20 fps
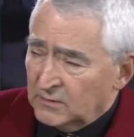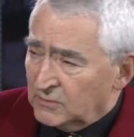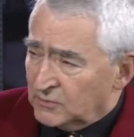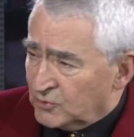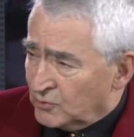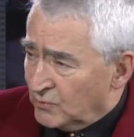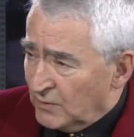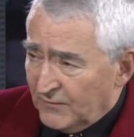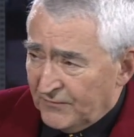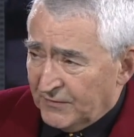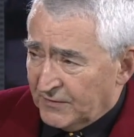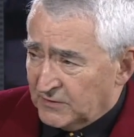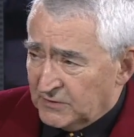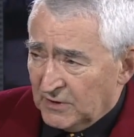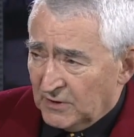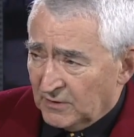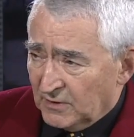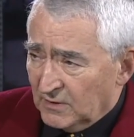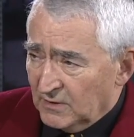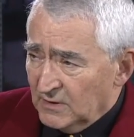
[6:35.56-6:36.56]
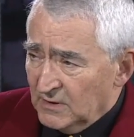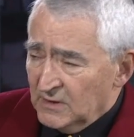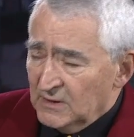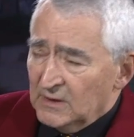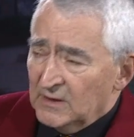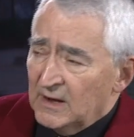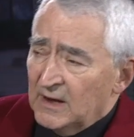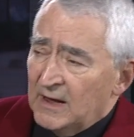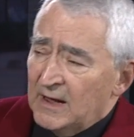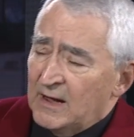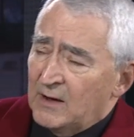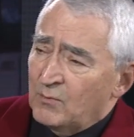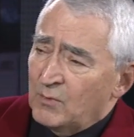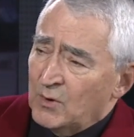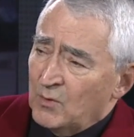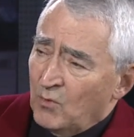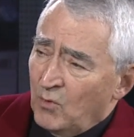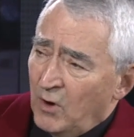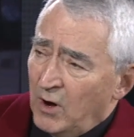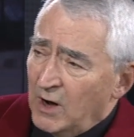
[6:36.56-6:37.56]
Terrific dinner. And
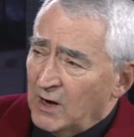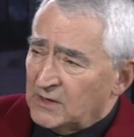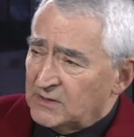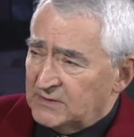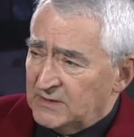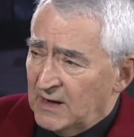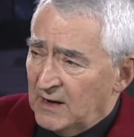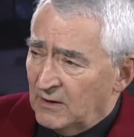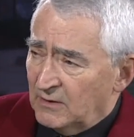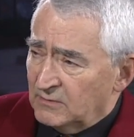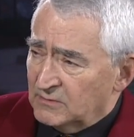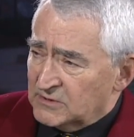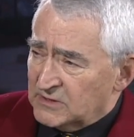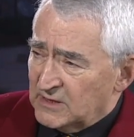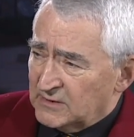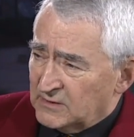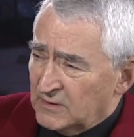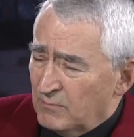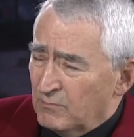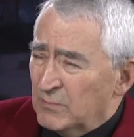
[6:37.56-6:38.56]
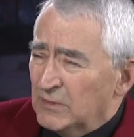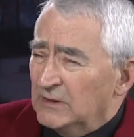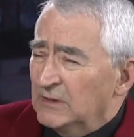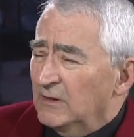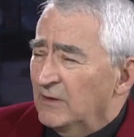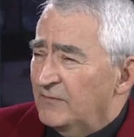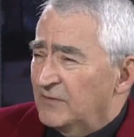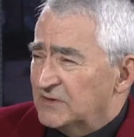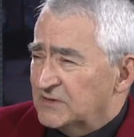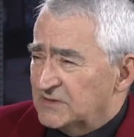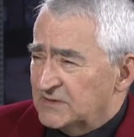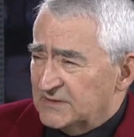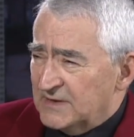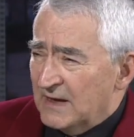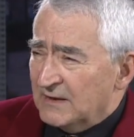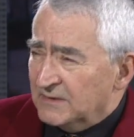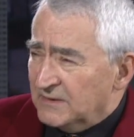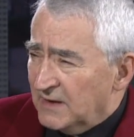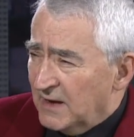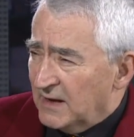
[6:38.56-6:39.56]
we walked out. It was like the middle of a
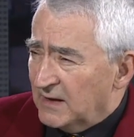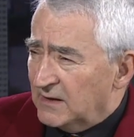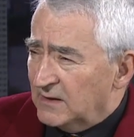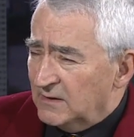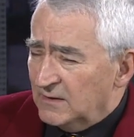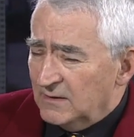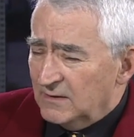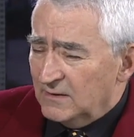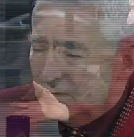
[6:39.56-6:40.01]
Sunday.